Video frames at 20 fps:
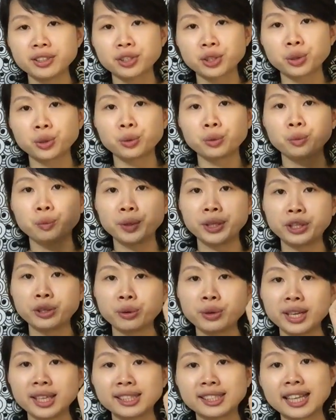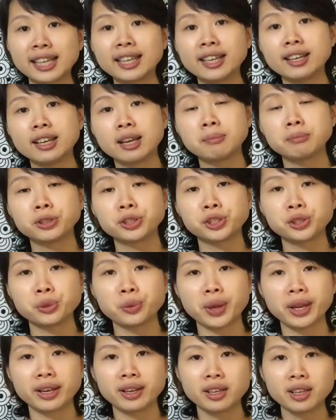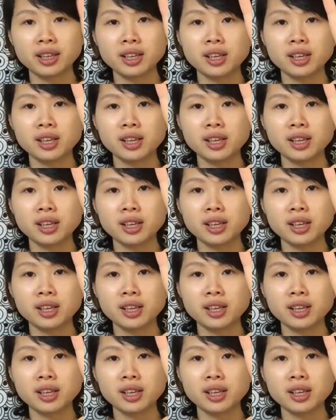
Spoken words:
so we don't assign a number to it.